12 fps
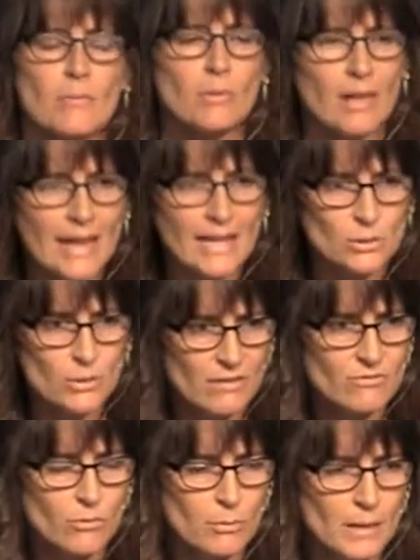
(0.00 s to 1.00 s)
the plan you
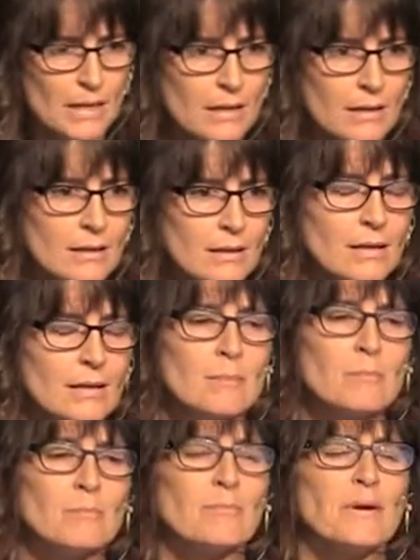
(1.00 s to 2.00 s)
had for me.
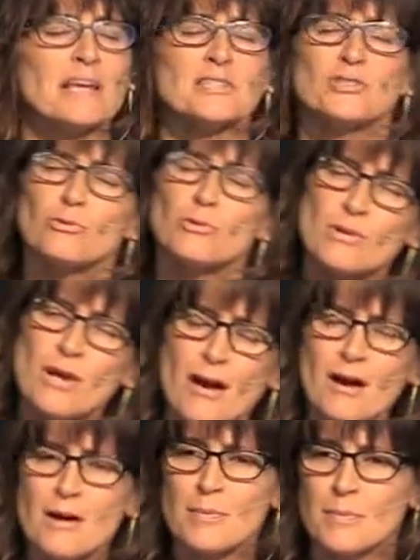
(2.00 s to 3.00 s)
But I screwed
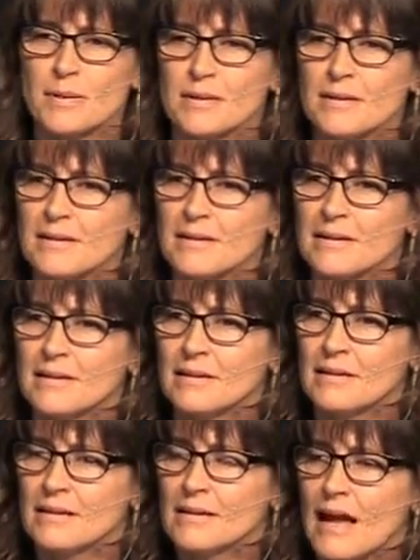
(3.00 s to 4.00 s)
up.
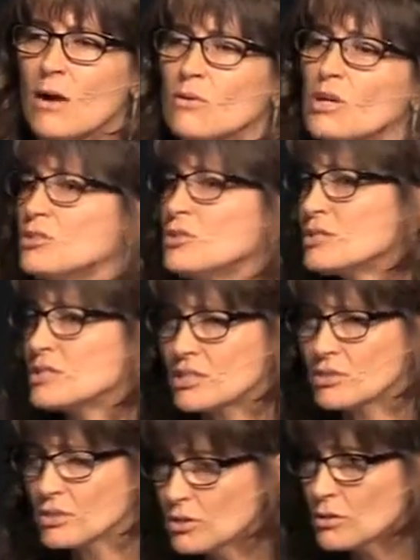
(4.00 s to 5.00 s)
How can you
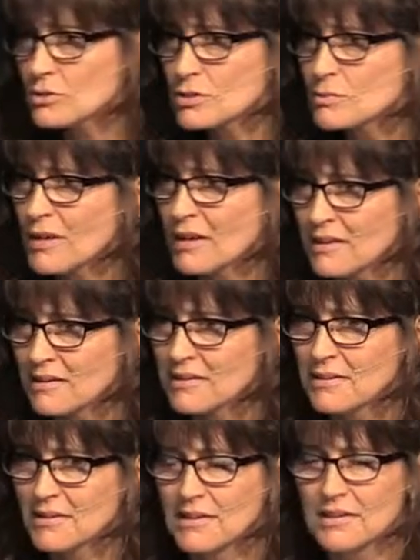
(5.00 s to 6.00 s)
still use me?
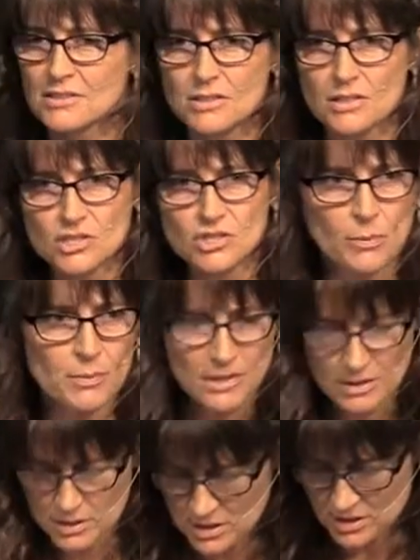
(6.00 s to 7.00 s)
So let's jump
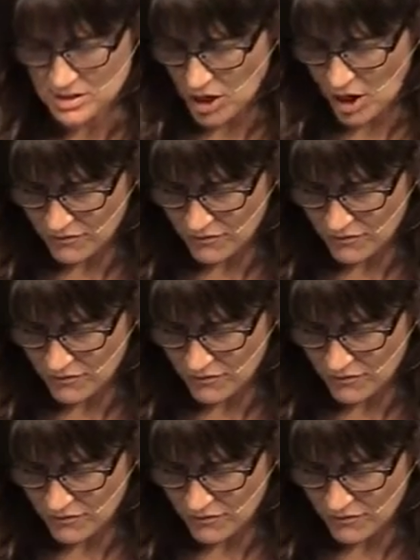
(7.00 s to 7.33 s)
into this